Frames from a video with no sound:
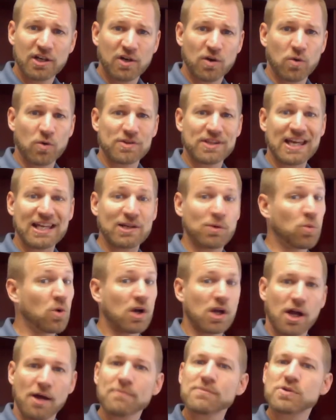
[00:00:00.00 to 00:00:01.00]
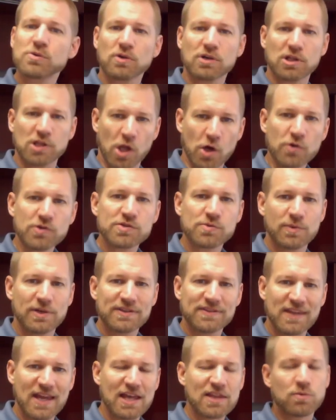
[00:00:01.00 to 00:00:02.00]
or that it will come to a close
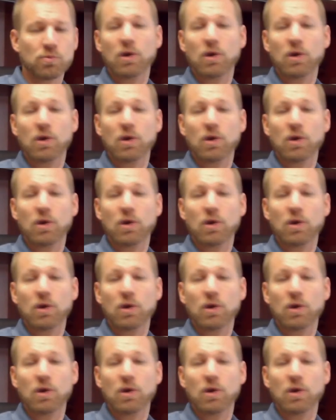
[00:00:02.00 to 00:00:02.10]
with death.